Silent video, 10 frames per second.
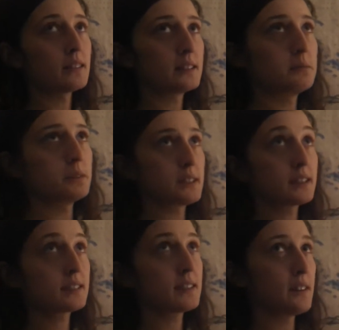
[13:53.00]
like the
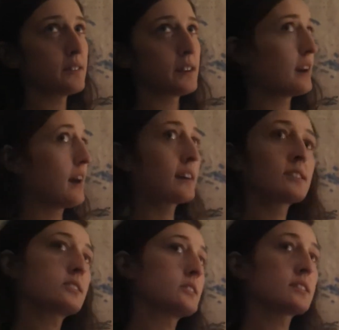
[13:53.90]
music itself and
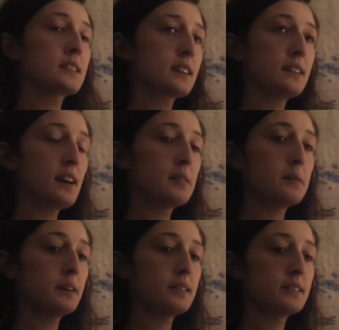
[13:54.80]
actually just like a lot
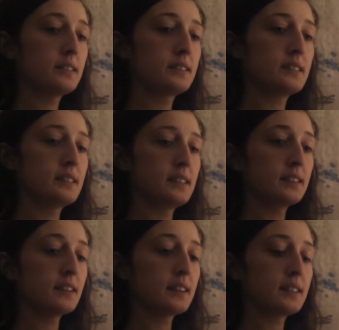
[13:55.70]
about
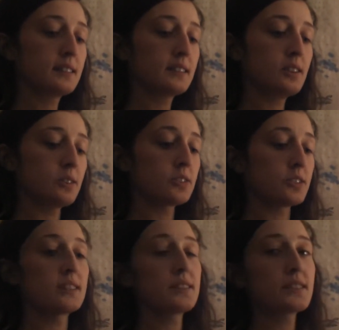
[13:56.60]
the like culture
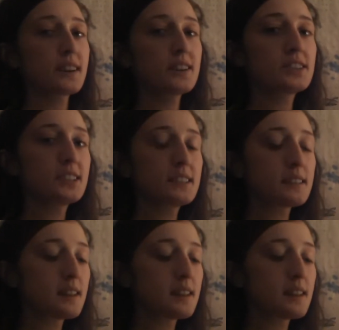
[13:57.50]
in different countries.